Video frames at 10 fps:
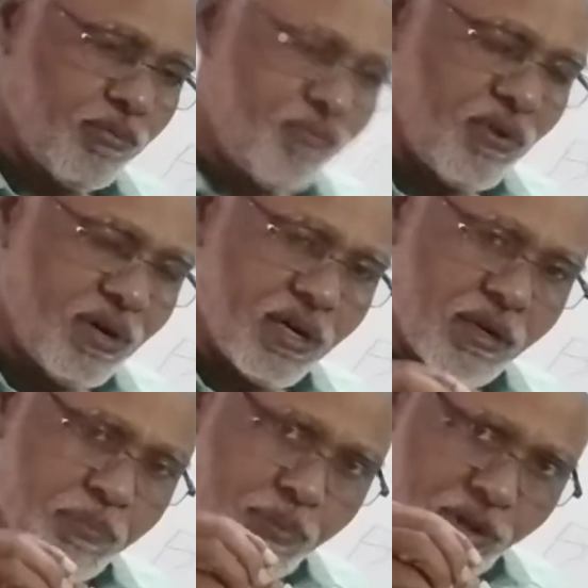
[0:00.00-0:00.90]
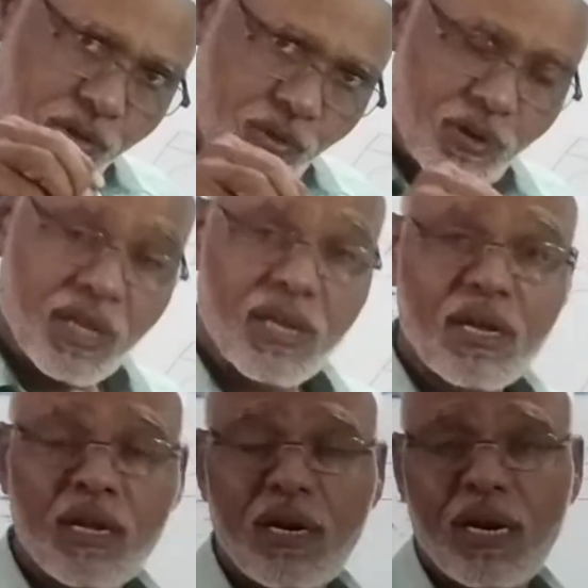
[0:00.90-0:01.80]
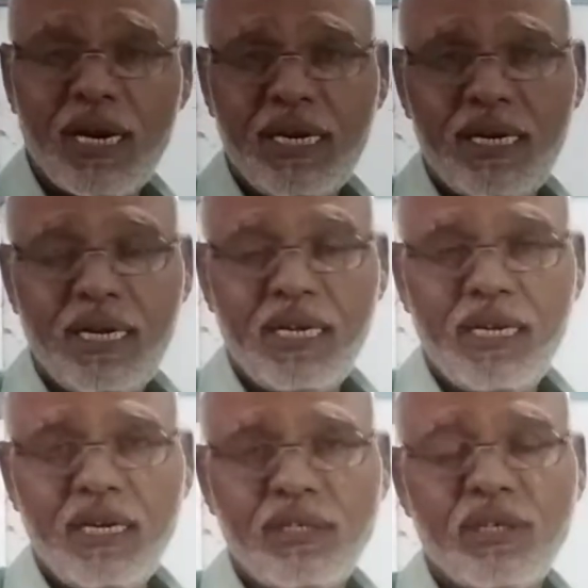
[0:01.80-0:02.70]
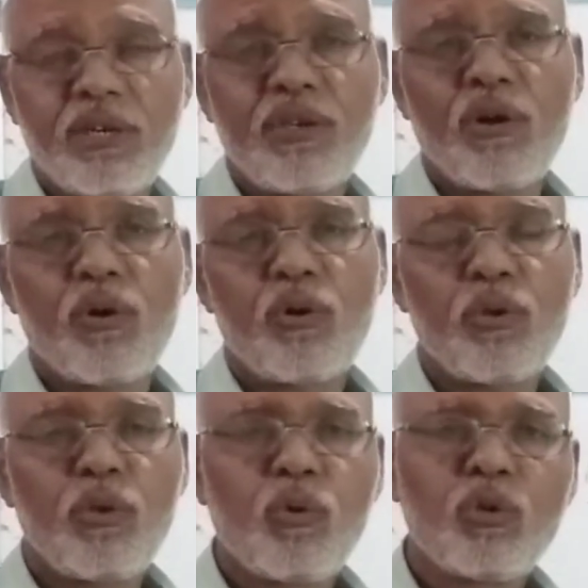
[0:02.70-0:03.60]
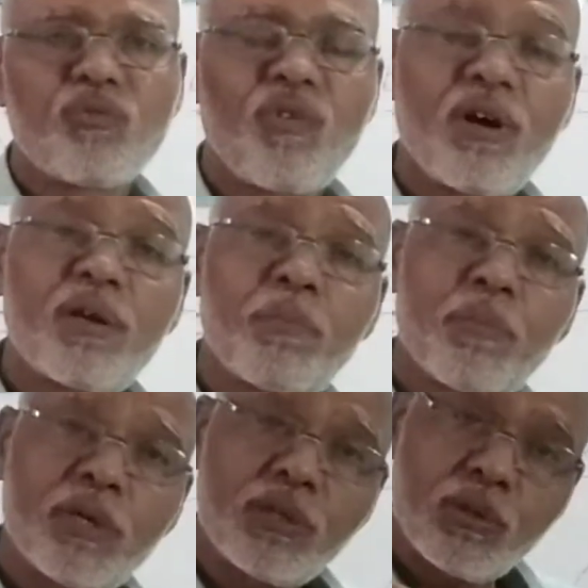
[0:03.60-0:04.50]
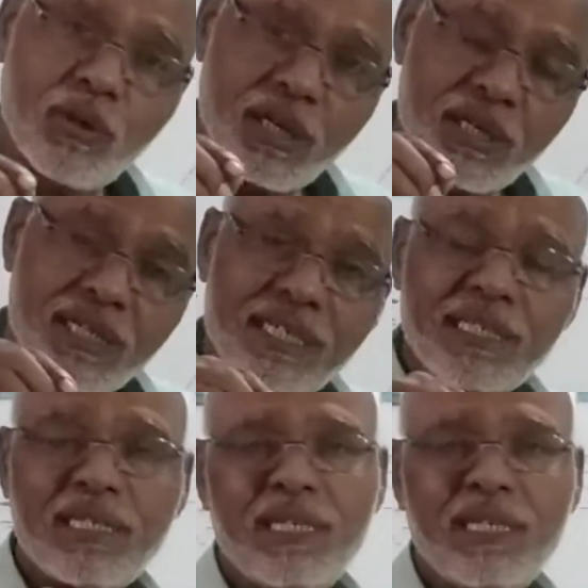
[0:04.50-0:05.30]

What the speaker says: for particular light radiation you have to use for particular